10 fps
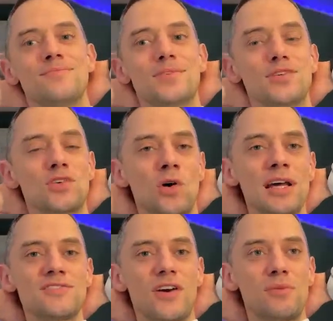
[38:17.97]
So it
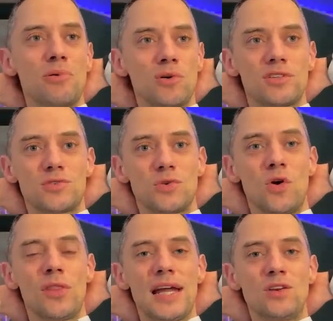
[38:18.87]
is very important to
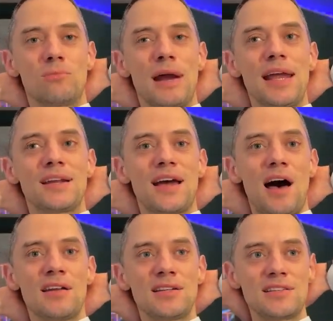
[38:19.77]
know that your brain
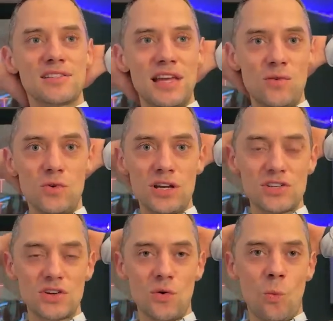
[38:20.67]
can't
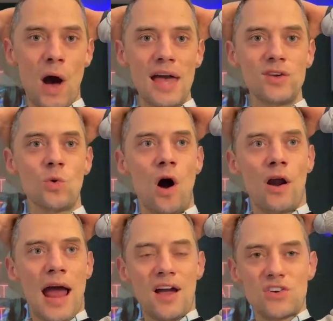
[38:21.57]
distinguish why you are
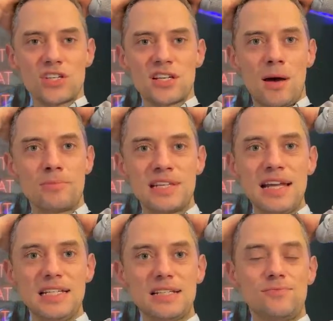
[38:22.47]
anxious and upset.